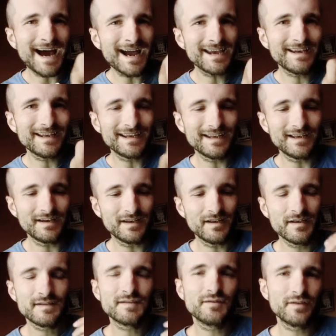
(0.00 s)
dyed in.
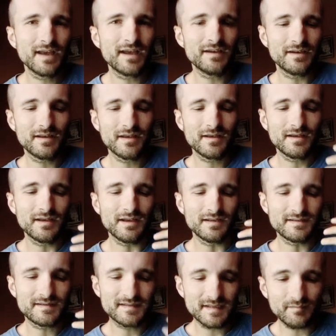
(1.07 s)
So again,
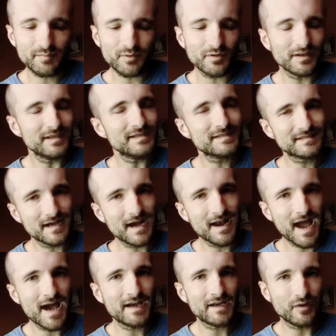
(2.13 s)
it's simple and it's
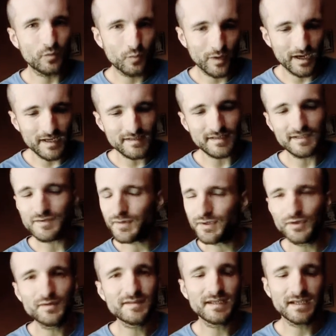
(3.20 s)
not adding weight, it's
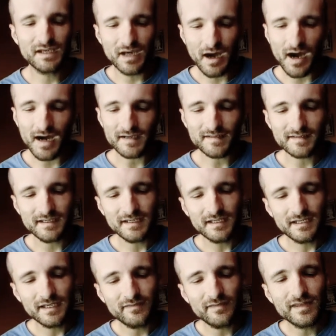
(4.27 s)
reducing cost.
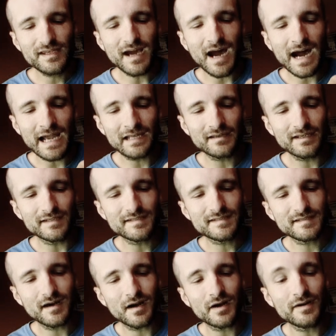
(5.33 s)
Even the
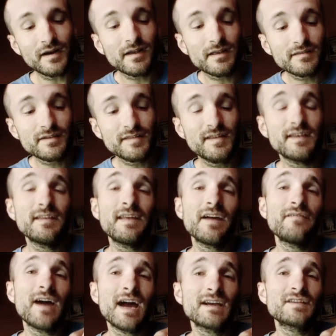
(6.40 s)
eyelets are, did they
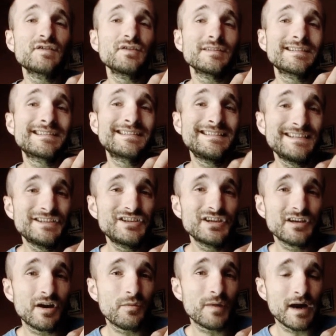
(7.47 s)
have extra
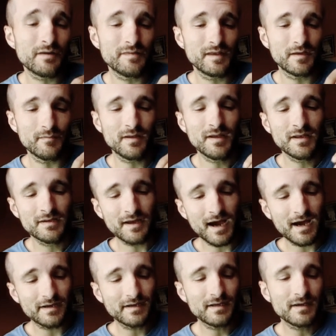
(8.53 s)
stitching around them,
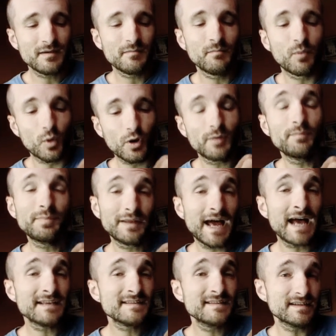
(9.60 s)
not more
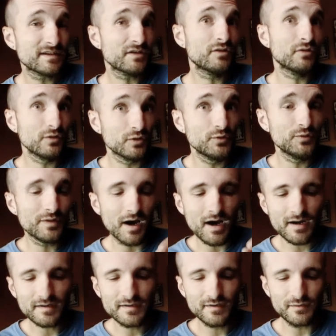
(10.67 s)
plastic glued
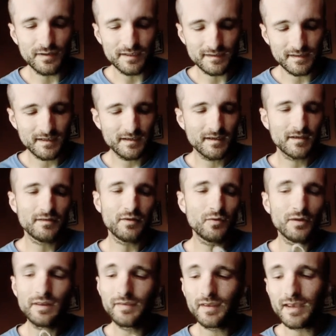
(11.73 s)
onto it.
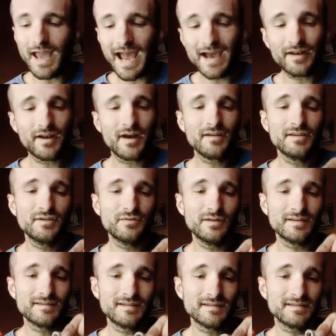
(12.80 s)
The only thing added onto
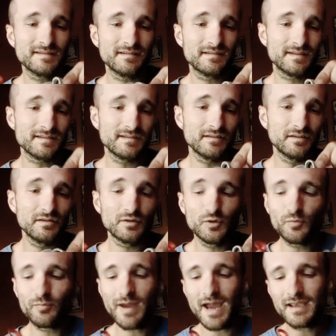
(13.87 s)
it is this little
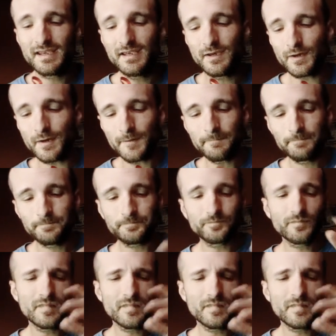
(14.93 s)
loop back here.